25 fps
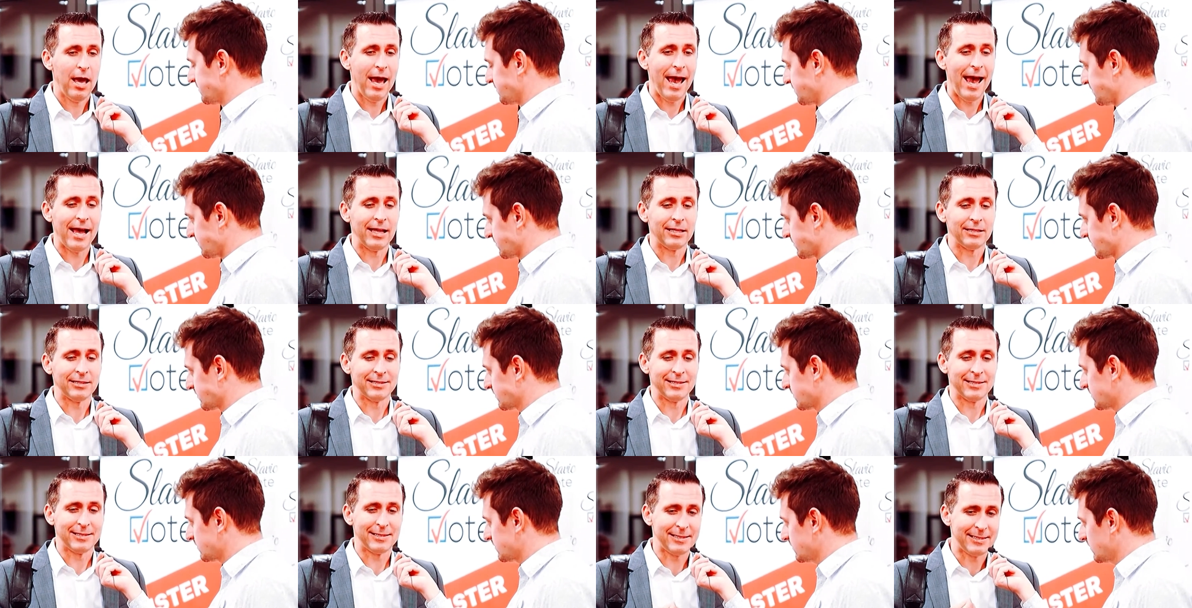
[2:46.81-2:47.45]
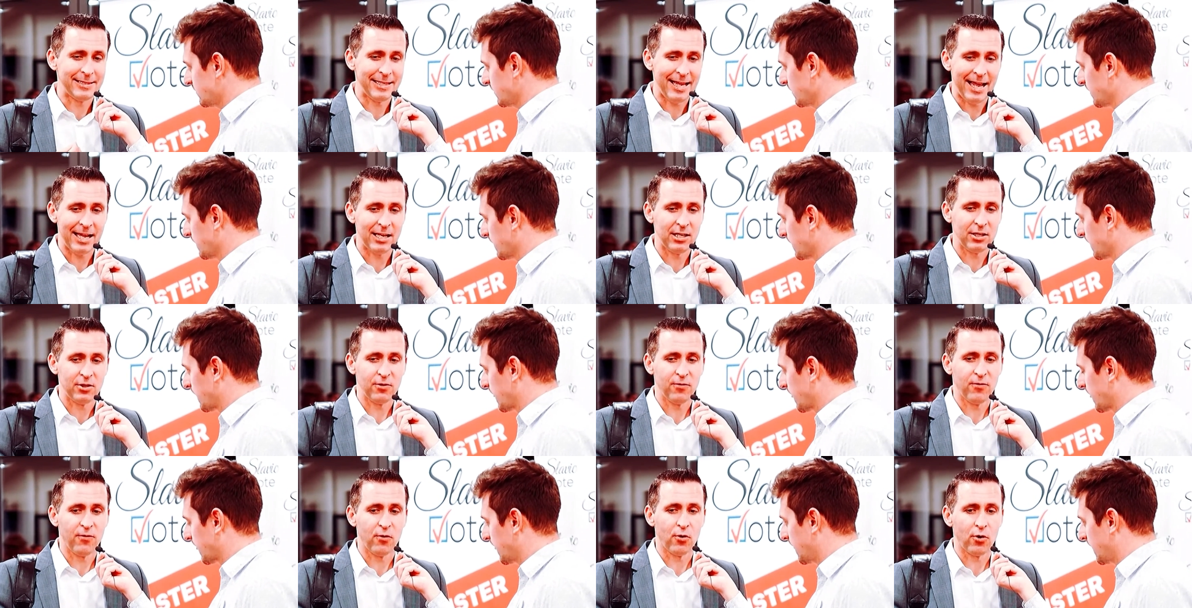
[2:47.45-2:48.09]
Speaker 1: and
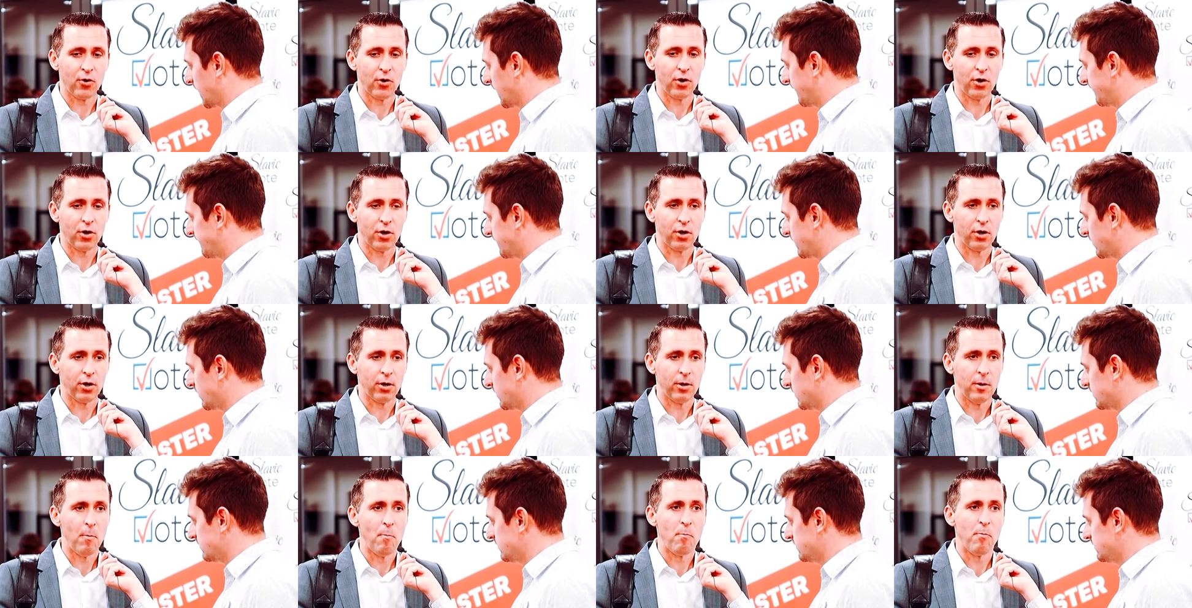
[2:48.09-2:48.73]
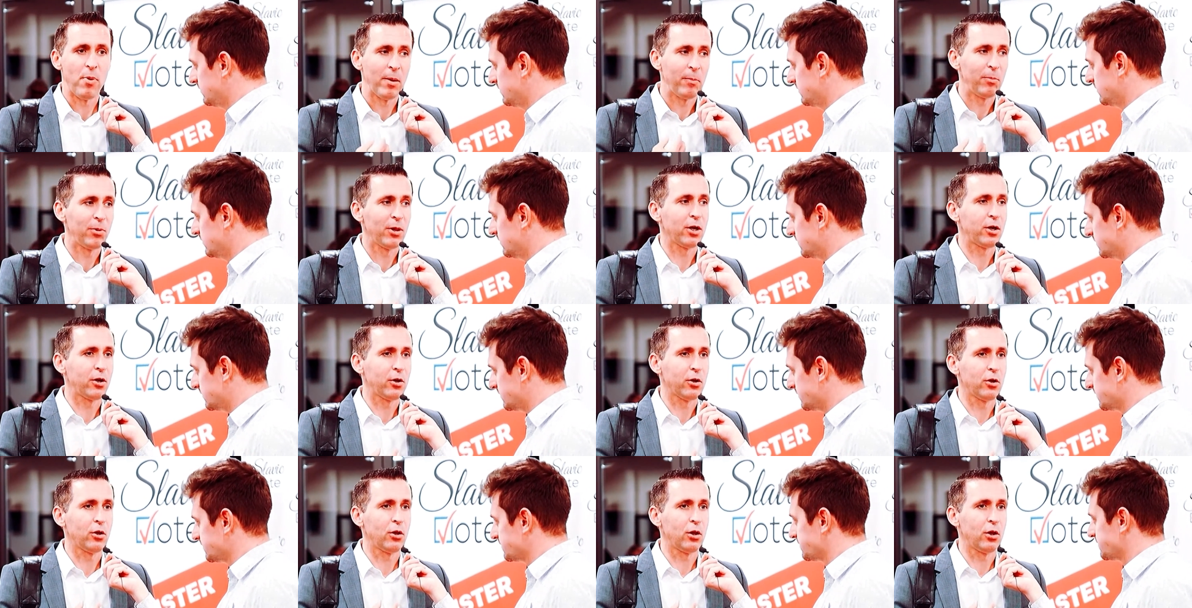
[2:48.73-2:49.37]
stand for
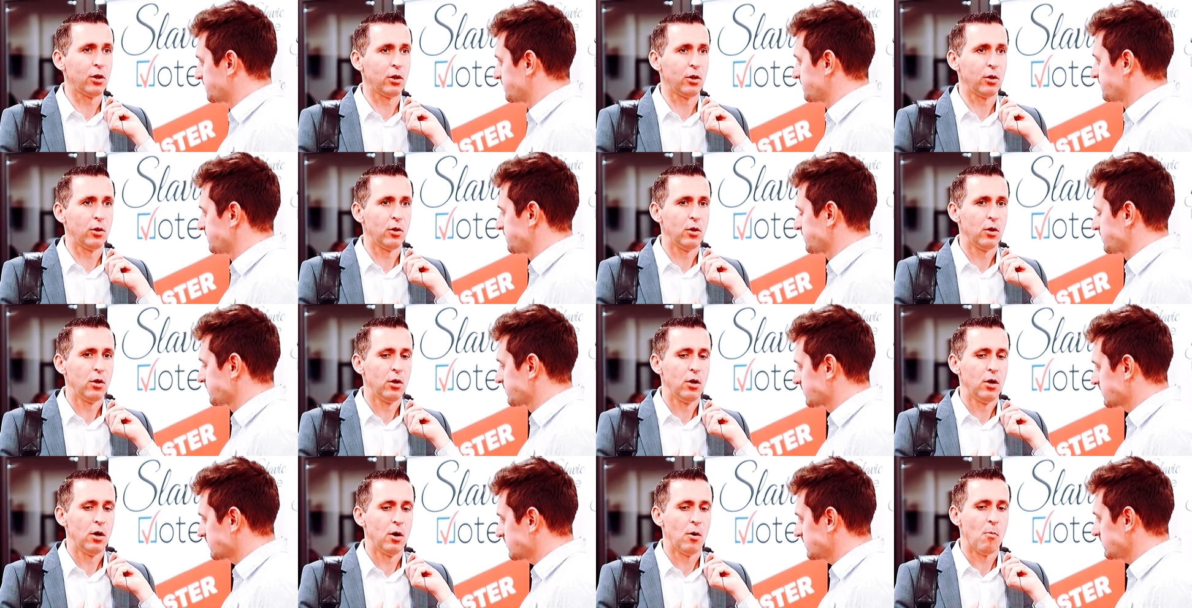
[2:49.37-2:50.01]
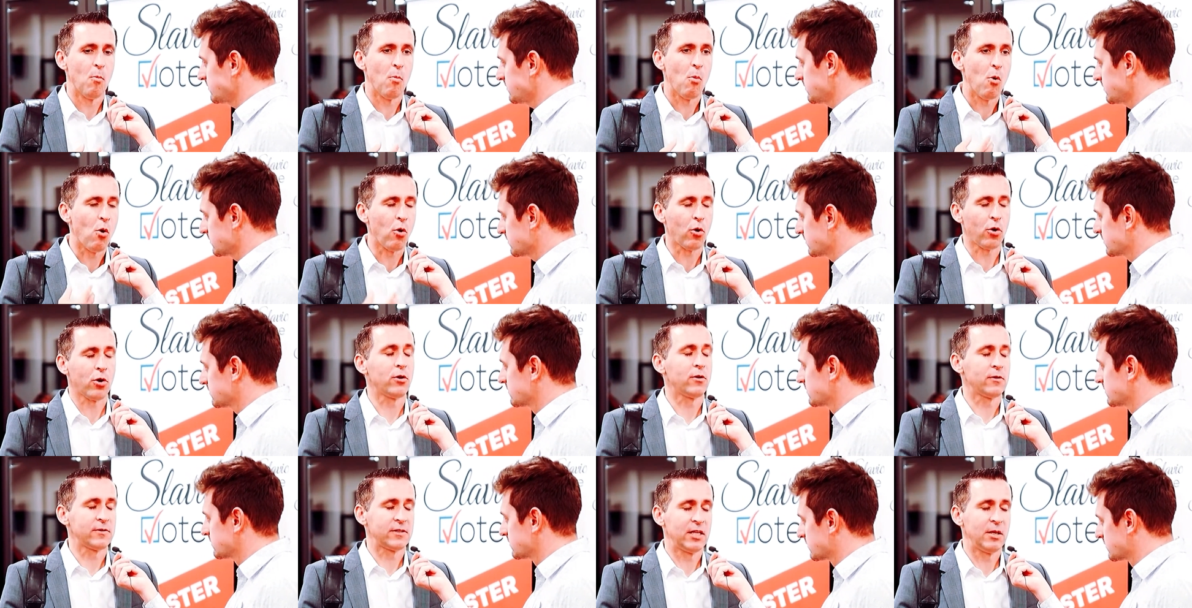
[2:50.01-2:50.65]
biblical
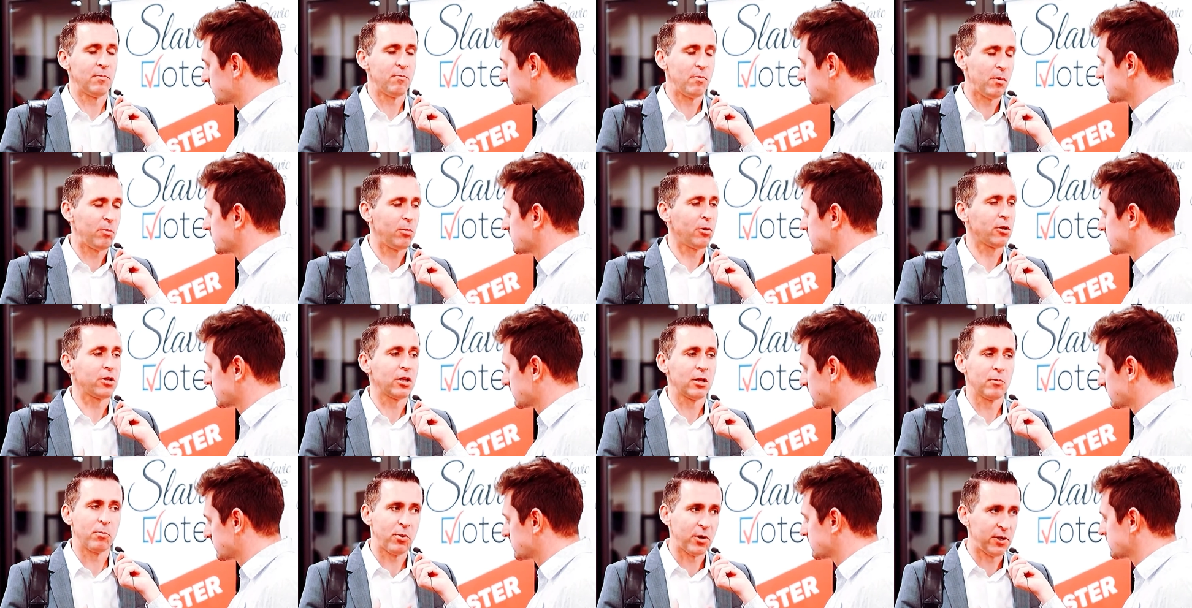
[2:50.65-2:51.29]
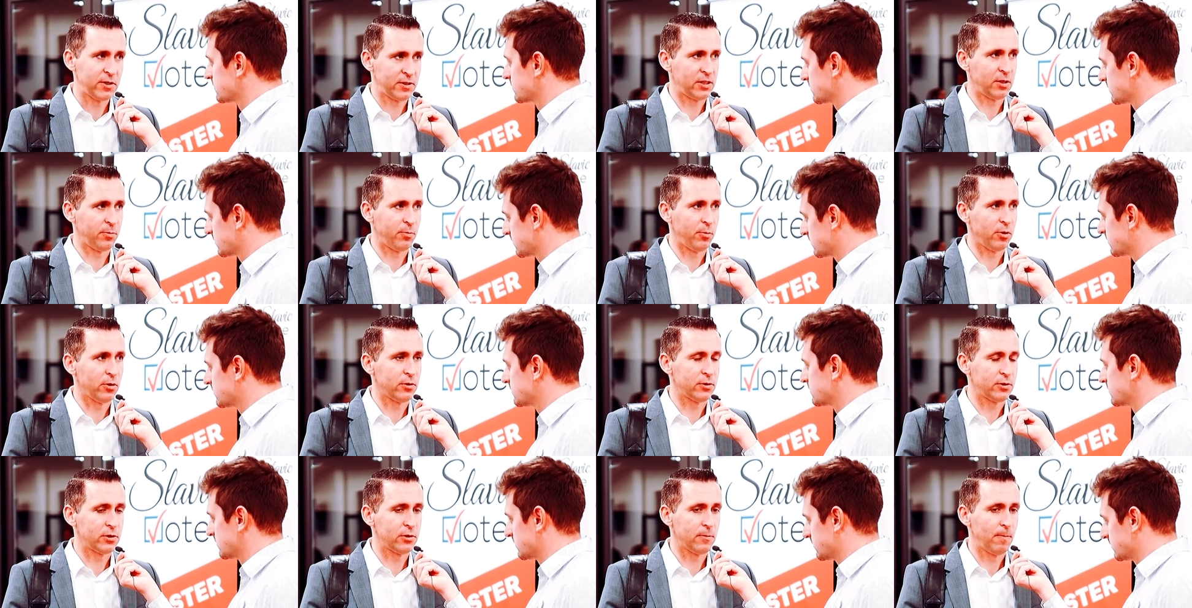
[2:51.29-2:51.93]
morals and biblical
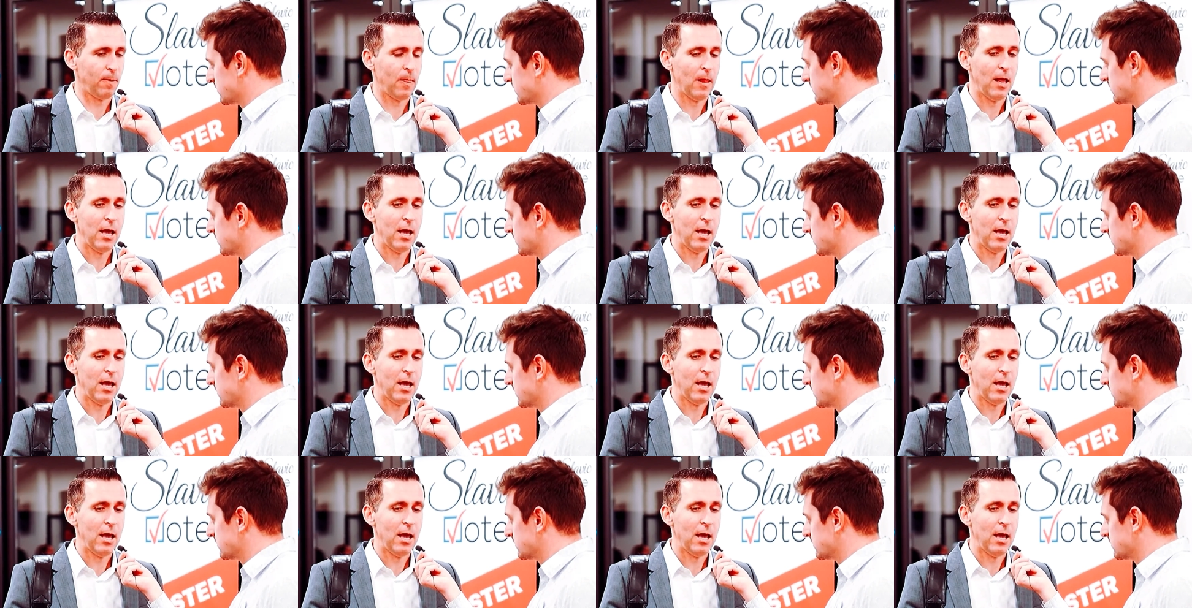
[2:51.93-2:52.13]
principles.